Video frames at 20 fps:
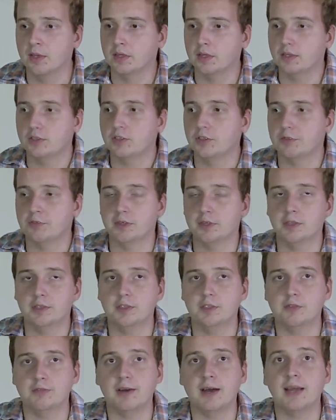It's a very
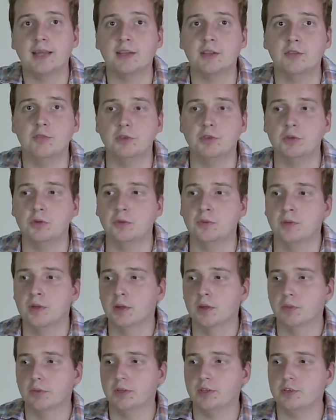divided view
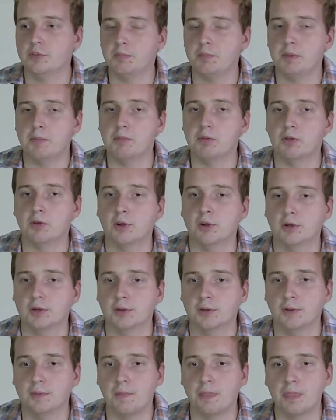where these people are
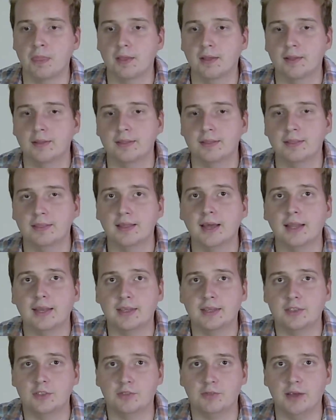not
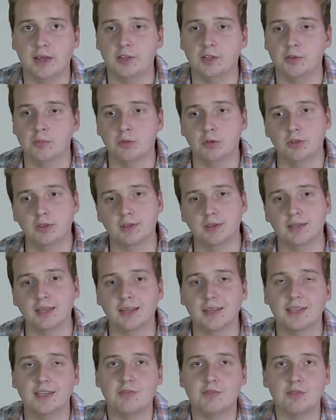as valuable. They're
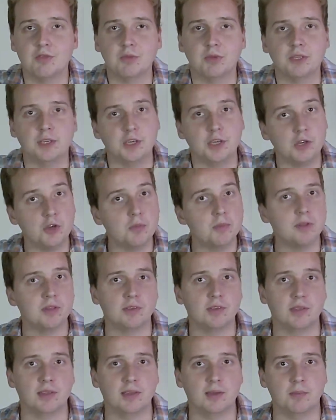not even really human
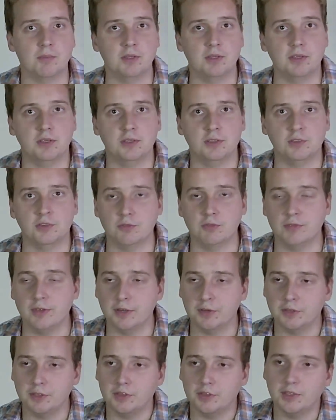to them. It's a
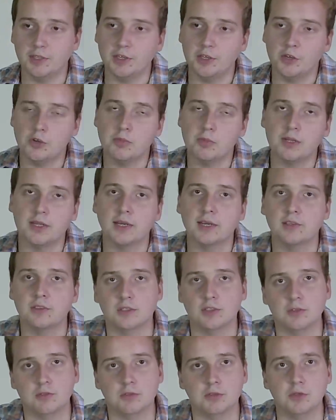very
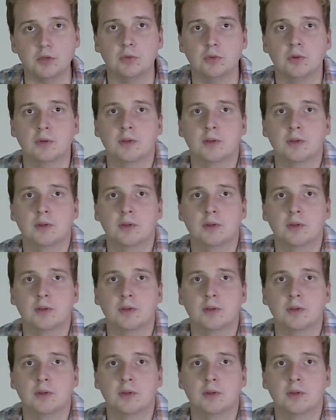dehumanizing view.